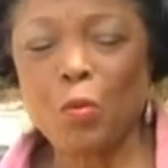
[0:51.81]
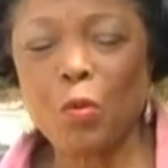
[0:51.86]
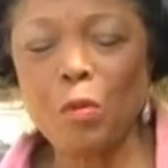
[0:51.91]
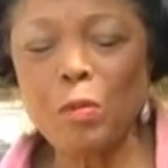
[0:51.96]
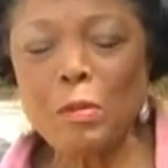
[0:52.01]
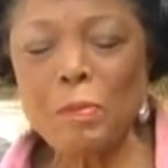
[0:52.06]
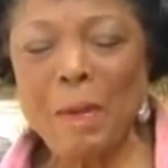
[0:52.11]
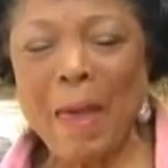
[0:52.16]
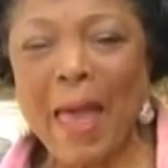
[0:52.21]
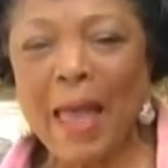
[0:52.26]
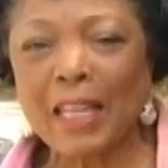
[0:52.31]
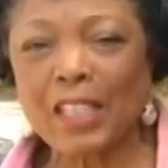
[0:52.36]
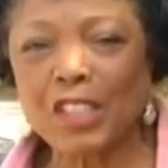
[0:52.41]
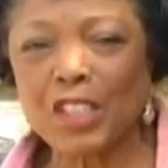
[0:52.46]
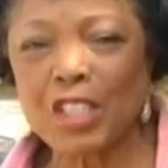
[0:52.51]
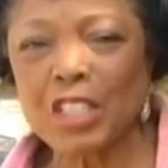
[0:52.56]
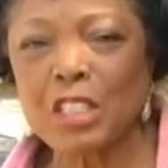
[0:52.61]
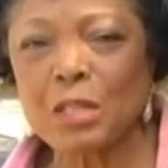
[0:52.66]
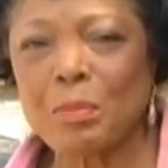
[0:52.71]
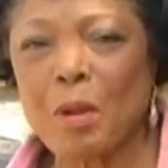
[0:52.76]
We'll be back
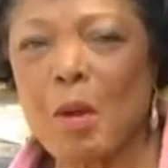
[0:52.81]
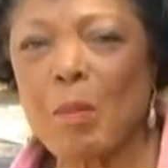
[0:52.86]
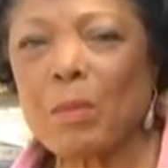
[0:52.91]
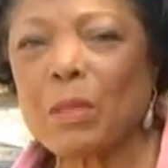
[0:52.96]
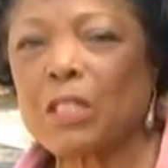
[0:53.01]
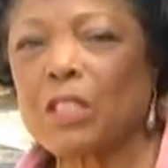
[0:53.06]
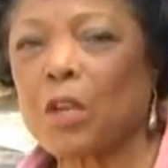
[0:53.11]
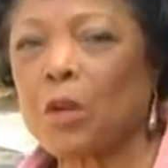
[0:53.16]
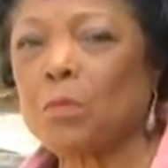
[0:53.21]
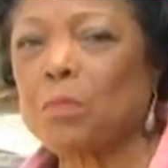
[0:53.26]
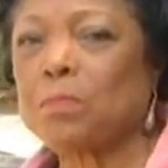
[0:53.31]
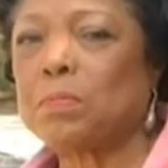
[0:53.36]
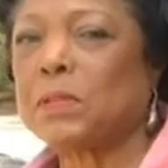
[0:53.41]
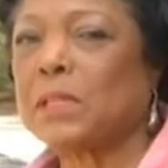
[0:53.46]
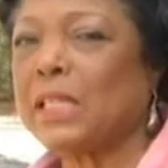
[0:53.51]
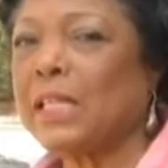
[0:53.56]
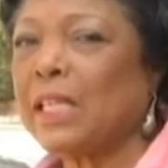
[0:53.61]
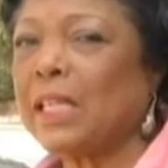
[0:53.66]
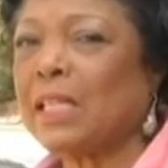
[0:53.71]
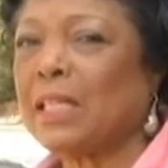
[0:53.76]
in just a moment, so
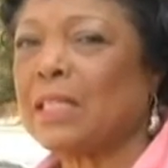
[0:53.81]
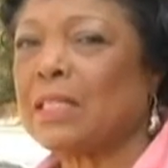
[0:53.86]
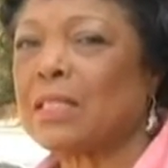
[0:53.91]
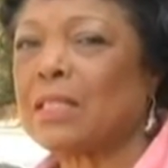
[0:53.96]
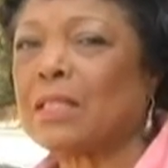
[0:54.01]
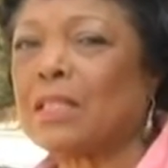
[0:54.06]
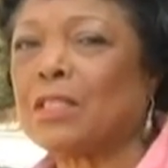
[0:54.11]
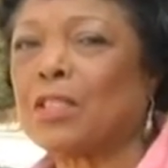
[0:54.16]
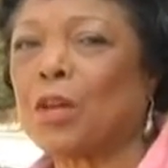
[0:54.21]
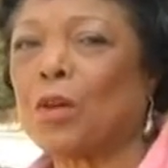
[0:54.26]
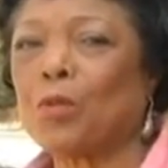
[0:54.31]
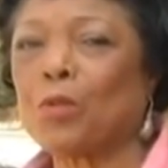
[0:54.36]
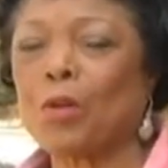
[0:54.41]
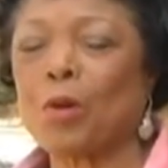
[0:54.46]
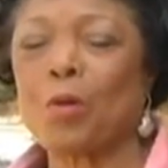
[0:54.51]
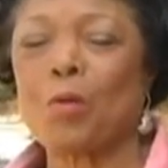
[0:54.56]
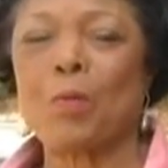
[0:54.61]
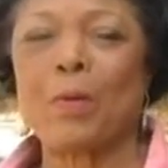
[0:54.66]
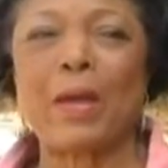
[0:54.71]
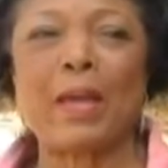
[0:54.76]
please don't
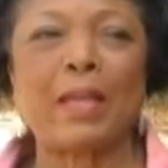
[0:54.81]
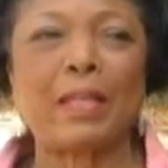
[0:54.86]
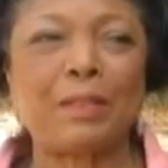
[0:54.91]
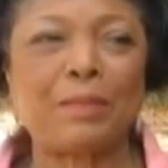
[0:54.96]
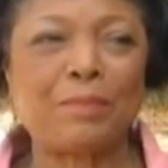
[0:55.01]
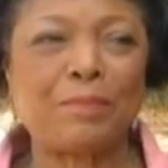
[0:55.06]
go away.